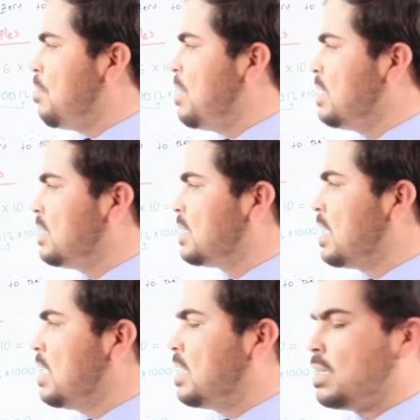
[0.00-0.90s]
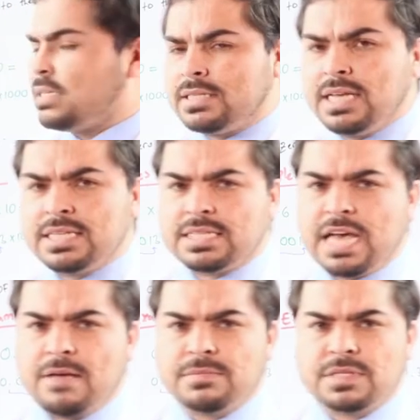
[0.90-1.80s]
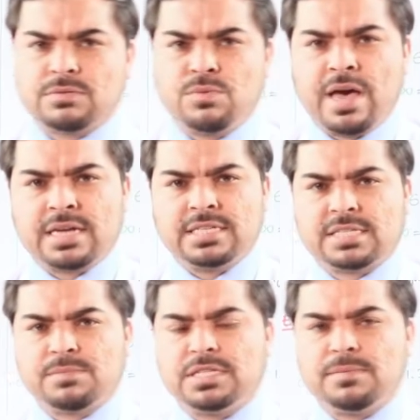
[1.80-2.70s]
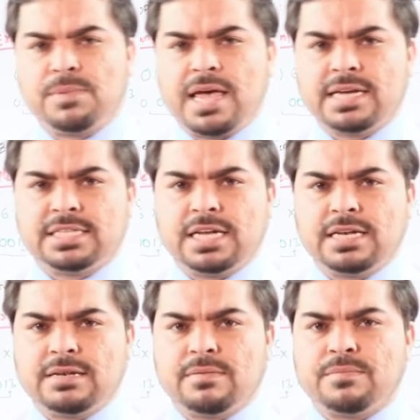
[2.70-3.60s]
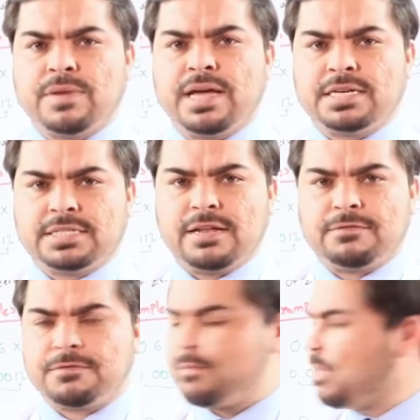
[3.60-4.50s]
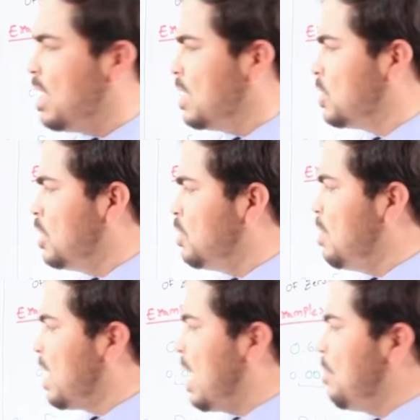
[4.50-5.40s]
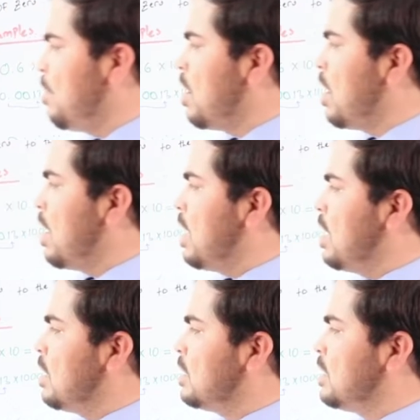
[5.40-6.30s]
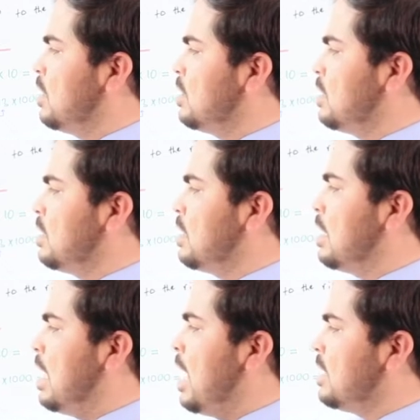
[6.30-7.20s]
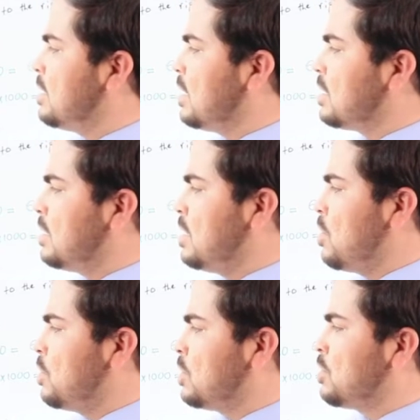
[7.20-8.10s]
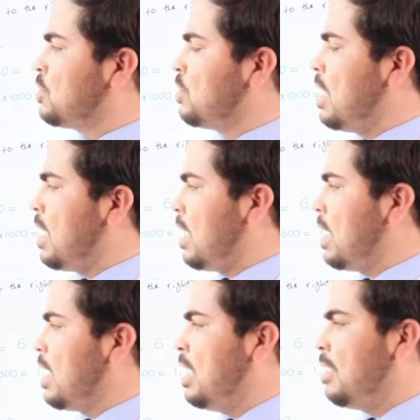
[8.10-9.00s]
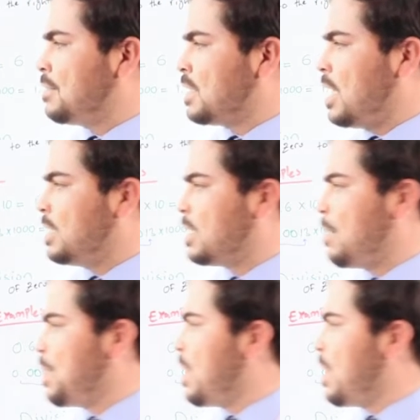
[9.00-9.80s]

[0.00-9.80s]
Means 6 times we are just multiplying 10 by itself. So it will become 10 and 6 zeros to the left side.